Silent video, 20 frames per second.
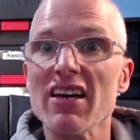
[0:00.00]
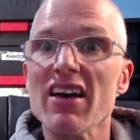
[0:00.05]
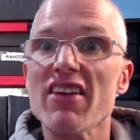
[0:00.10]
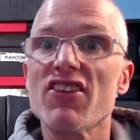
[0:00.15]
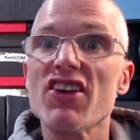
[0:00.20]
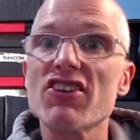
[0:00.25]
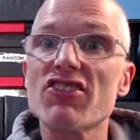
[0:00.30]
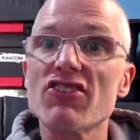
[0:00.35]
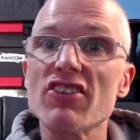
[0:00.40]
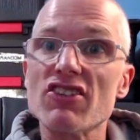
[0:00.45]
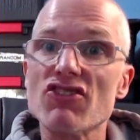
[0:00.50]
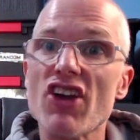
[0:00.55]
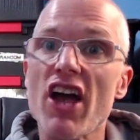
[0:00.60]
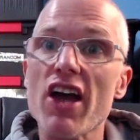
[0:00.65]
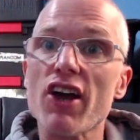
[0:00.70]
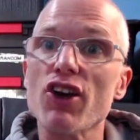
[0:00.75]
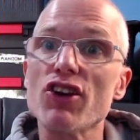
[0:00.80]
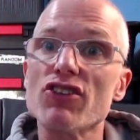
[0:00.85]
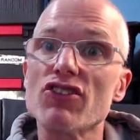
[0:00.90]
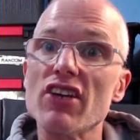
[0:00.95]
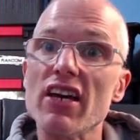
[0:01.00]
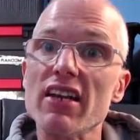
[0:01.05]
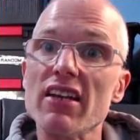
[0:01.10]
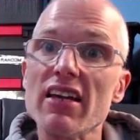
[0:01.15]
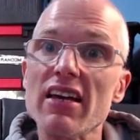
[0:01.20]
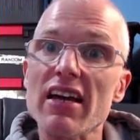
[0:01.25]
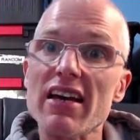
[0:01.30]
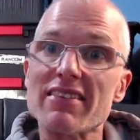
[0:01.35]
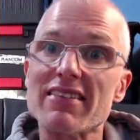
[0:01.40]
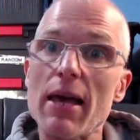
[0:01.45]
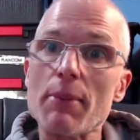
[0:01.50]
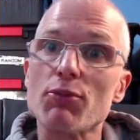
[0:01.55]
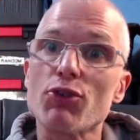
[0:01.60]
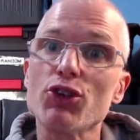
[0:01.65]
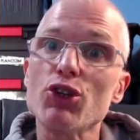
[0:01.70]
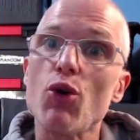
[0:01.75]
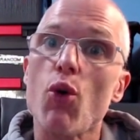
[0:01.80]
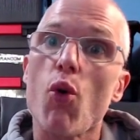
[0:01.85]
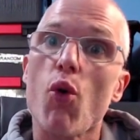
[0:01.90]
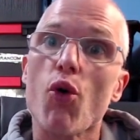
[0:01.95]
This Ninjago set is
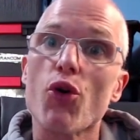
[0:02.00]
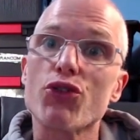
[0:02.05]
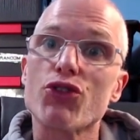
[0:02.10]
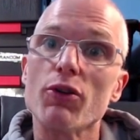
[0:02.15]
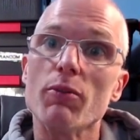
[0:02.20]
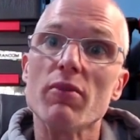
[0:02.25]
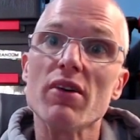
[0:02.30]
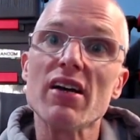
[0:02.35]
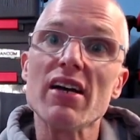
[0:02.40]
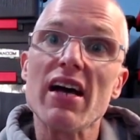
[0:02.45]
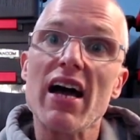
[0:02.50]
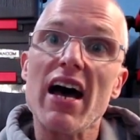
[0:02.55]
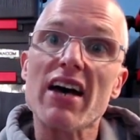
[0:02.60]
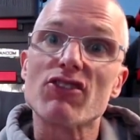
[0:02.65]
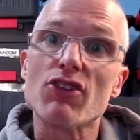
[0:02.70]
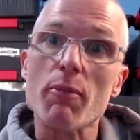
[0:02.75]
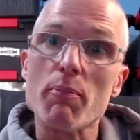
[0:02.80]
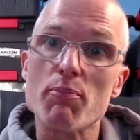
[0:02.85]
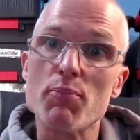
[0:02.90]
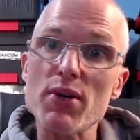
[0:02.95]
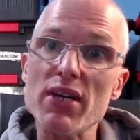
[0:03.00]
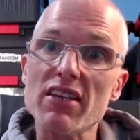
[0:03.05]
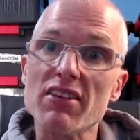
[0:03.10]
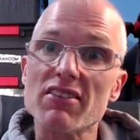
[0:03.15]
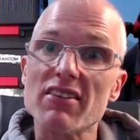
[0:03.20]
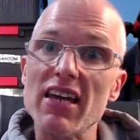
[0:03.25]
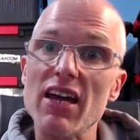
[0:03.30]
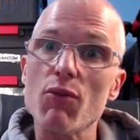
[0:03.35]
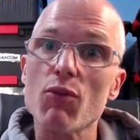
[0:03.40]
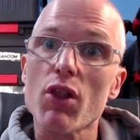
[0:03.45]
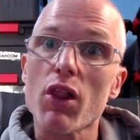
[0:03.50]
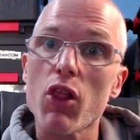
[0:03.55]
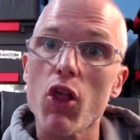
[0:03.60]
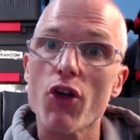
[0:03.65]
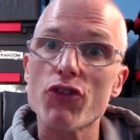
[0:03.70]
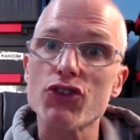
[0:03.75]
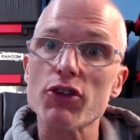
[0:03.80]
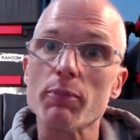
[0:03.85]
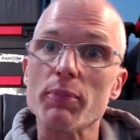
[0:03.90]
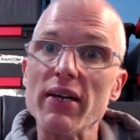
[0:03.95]
absolutely awesome. It's a big set,
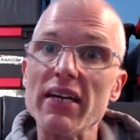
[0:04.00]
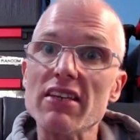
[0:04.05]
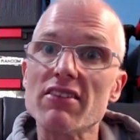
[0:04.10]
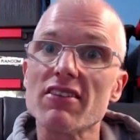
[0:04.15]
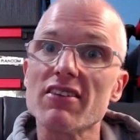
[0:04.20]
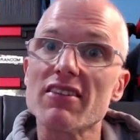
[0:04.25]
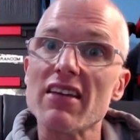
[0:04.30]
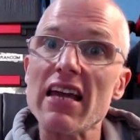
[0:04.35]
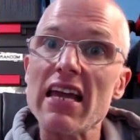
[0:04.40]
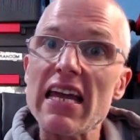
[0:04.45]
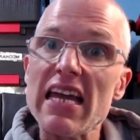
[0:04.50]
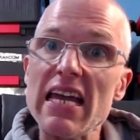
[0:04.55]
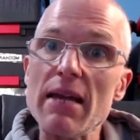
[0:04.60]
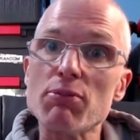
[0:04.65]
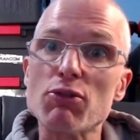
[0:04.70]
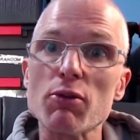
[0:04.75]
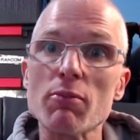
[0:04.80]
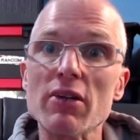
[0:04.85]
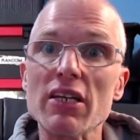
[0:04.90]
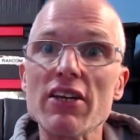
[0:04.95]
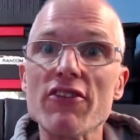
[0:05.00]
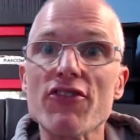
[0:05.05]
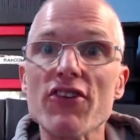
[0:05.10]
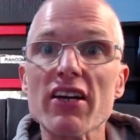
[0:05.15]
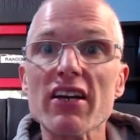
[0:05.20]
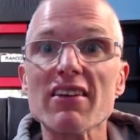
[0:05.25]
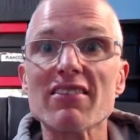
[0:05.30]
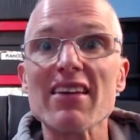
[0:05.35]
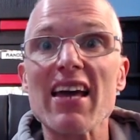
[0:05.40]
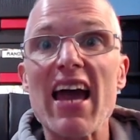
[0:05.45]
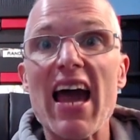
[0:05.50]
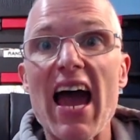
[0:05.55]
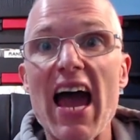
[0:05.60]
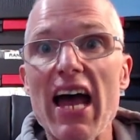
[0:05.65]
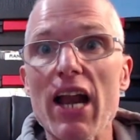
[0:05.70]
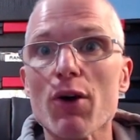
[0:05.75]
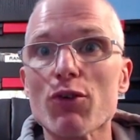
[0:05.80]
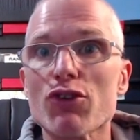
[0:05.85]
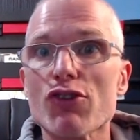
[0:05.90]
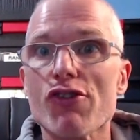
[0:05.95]
lots of pieces, heaps of minifigures, and
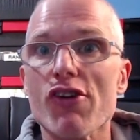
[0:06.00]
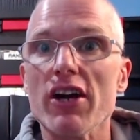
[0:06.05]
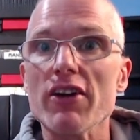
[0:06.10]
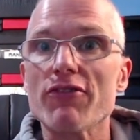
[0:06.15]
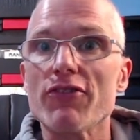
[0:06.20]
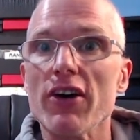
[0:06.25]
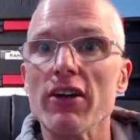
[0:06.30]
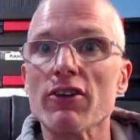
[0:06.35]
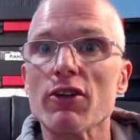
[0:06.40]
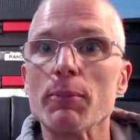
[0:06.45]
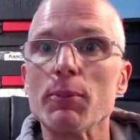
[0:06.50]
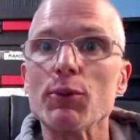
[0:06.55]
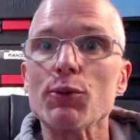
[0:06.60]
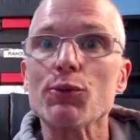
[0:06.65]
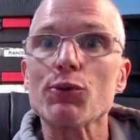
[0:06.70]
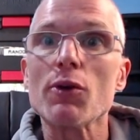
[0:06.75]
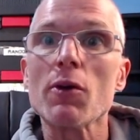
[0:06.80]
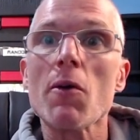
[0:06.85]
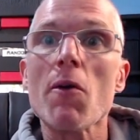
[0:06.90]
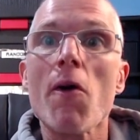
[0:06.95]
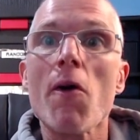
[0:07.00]
it was great fun to build.